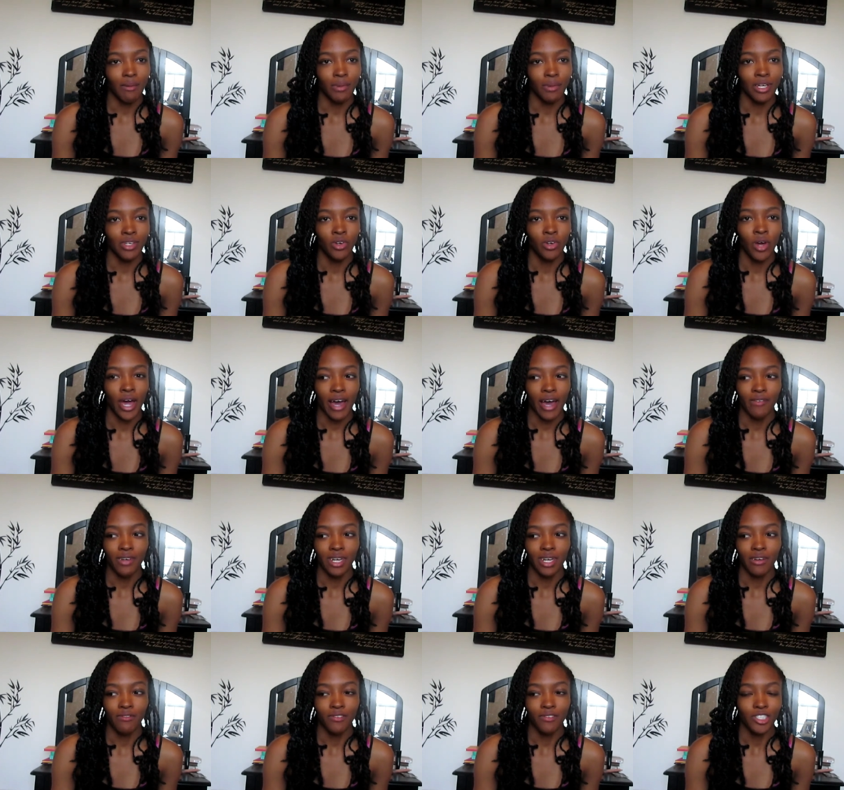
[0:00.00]
I mean, you have
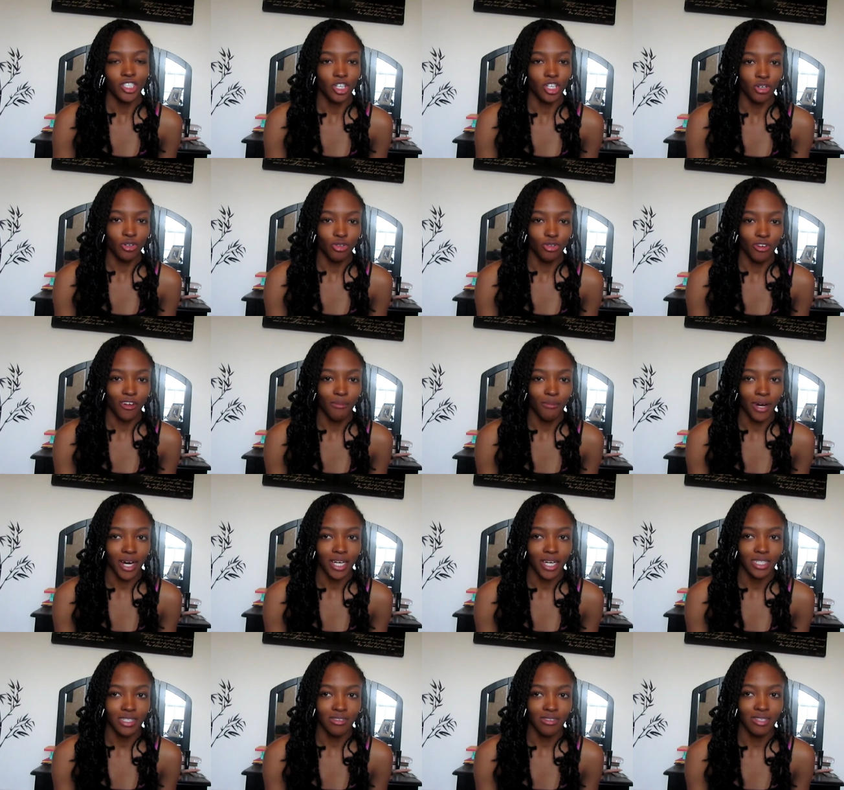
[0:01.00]
it in for 2-3
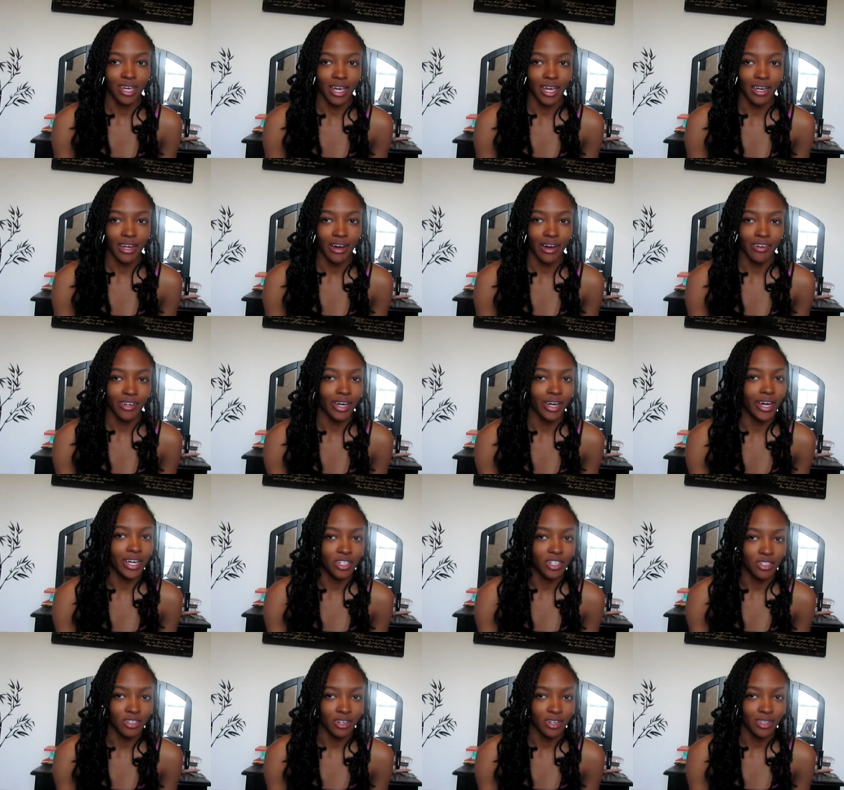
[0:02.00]
months, you take it out, your
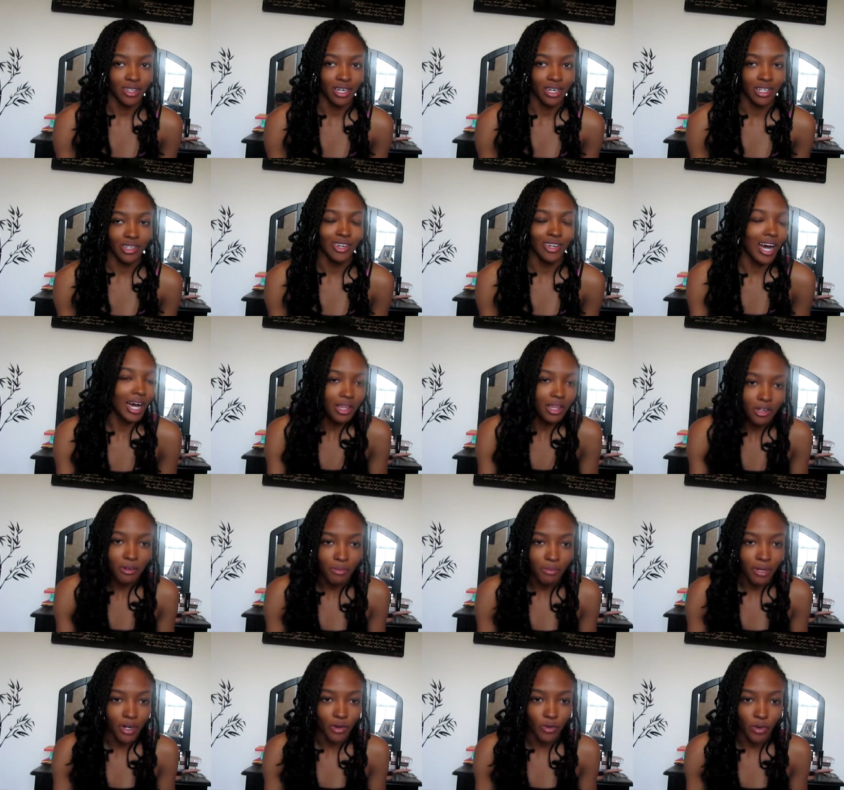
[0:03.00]
edges are thin, you got a little
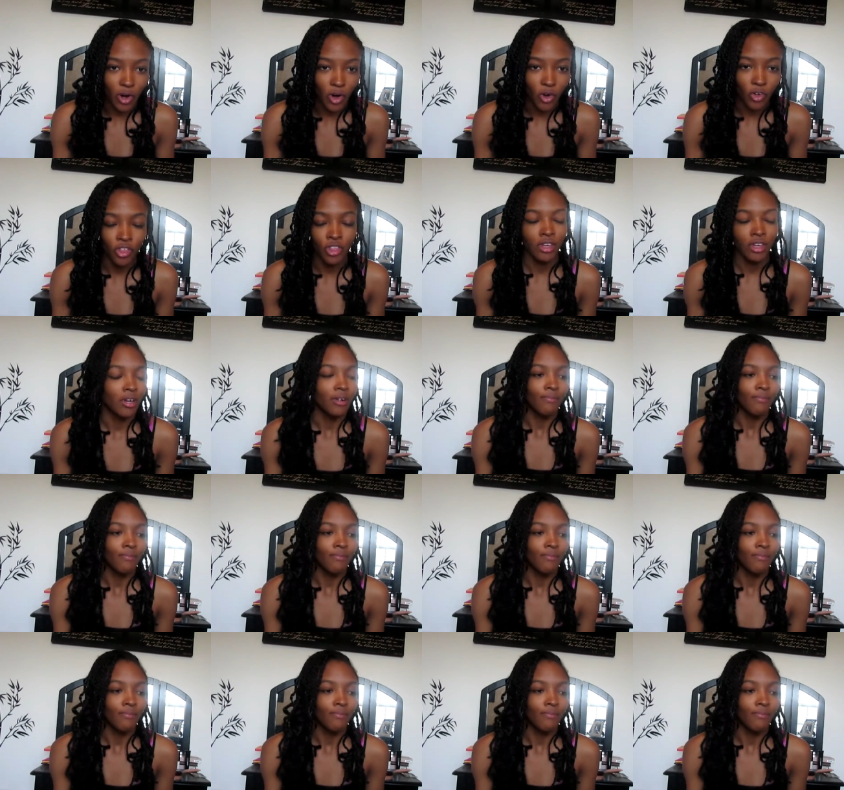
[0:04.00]
bit of growth,